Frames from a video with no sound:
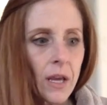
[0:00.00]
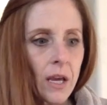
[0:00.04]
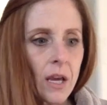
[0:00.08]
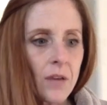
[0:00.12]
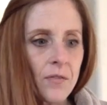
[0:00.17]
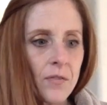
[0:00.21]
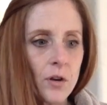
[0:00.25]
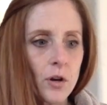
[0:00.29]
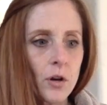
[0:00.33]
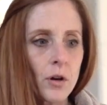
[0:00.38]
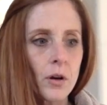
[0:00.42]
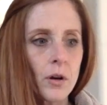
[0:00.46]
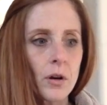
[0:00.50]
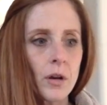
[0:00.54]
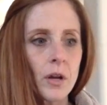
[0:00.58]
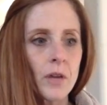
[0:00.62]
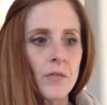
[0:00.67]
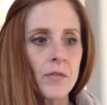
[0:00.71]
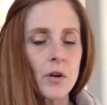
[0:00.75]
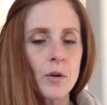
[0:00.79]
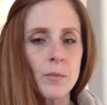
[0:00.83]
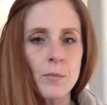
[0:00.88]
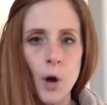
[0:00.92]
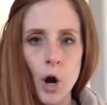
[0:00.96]
If you're
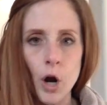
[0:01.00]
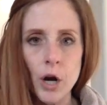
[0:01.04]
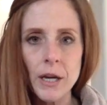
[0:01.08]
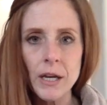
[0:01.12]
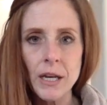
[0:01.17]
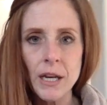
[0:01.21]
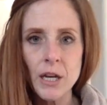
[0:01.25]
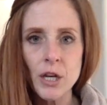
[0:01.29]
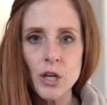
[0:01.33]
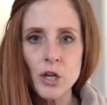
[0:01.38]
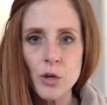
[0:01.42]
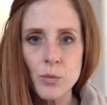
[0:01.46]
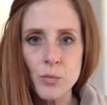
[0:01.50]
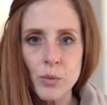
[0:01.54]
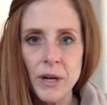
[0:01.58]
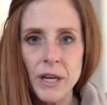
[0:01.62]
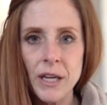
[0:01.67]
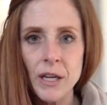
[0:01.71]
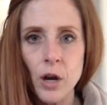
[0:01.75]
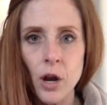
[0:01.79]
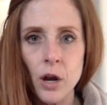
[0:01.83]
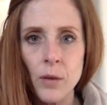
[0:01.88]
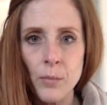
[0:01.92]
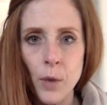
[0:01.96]
if you're marketing and you're
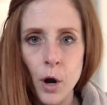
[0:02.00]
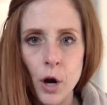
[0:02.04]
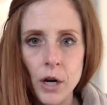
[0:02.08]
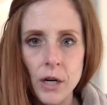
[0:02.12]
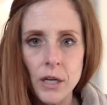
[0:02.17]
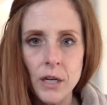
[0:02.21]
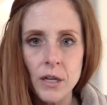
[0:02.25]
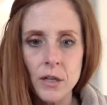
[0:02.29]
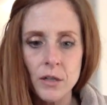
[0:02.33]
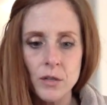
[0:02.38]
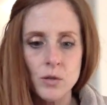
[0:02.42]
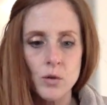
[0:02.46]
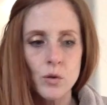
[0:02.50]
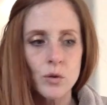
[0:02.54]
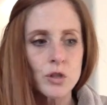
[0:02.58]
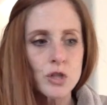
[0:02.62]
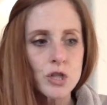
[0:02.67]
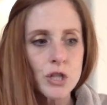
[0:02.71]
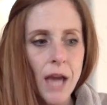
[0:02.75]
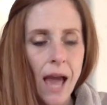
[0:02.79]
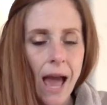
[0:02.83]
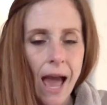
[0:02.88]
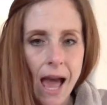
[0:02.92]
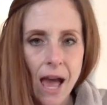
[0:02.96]
bringing on marketing
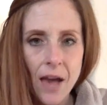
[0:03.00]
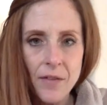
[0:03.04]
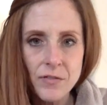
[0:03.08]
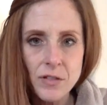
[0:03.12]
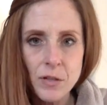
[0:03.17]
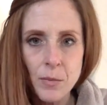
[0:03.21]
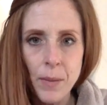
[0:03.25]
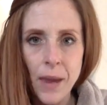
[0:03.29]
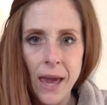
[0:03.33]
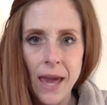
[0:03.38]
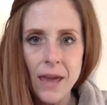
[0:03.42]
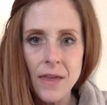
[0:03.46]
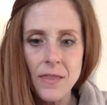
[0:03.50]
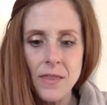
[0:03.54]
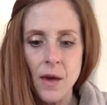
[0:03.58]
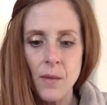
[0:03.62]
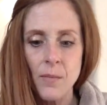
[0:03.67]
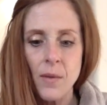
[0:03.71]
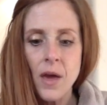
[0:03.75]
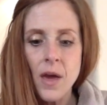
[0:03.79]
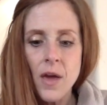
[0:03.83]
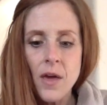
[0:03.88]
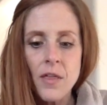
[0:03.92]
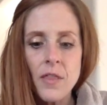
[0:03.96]
consultants, you have to pay
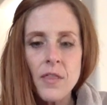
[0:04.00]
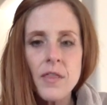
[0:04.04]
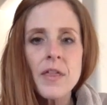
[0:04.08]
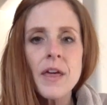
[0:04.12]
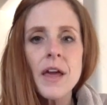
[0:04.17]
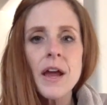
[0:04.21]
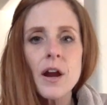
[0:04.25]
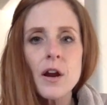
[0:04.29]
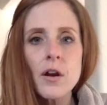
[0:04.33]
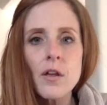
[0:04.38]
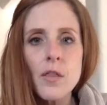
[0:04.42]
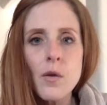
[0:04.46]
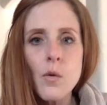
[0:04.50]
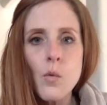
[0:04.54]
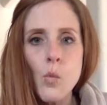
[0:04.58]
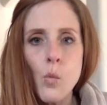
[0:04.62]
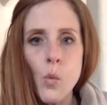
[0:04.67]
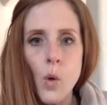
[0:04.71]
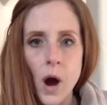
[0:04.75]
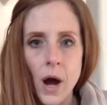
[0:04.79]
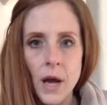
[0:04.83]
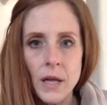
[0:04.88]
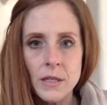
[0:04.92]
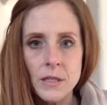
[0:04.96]
them. They're the
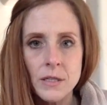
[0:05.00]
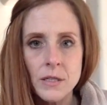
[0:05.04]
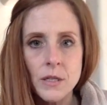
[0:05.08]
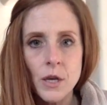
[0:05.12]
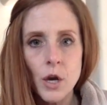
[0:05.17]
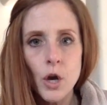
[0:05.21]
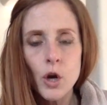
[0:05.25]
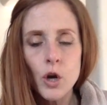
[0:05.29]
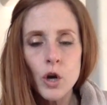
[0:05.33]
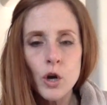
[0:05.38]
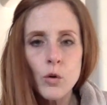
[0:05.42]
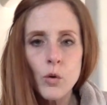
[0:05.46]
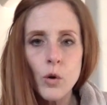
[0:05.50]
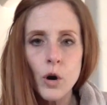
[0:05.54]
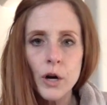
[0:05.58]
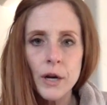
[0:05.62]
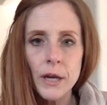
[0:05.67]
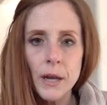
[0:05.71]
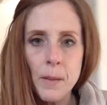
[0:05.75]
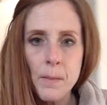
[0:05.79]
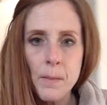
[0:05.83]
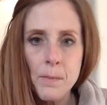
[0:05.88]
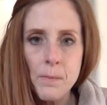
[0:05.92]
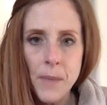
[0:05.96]
ones who are
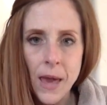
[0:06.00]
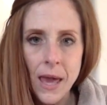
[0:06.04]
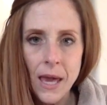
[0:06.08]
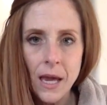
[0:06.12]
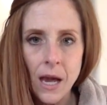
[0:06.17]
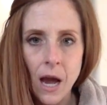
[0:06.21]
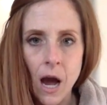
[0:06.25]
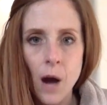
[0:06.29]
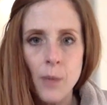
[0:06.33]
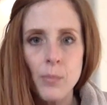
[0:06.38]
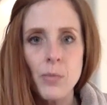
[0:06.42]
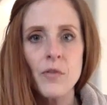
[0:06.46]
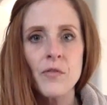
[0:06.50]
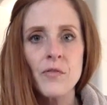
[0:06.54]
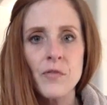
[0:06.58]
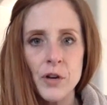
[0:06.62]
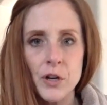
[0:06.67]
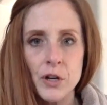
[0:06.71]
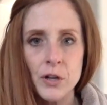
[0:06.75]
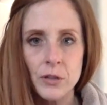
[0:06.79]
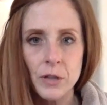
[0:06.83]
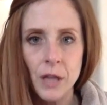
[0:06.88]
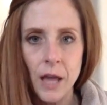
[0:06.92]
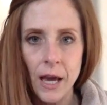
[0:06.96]
going to make up for
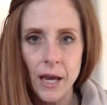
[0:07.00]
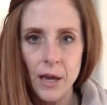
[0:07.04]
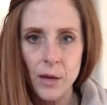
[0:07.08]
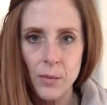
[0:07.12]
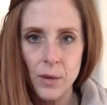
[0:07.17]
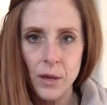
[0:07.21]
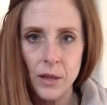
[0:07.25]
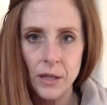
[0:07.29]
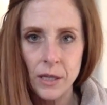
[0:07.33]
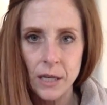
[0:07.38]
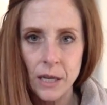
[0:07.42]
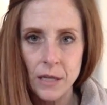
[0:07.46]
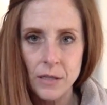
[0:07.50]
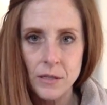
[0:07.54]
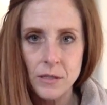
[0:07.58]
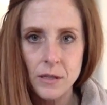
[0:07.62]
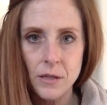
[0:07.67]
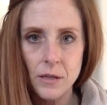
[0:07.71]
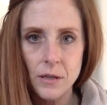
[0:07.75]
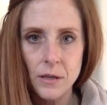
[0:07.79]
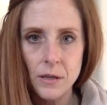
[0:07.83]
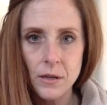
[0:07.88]
your liabilities.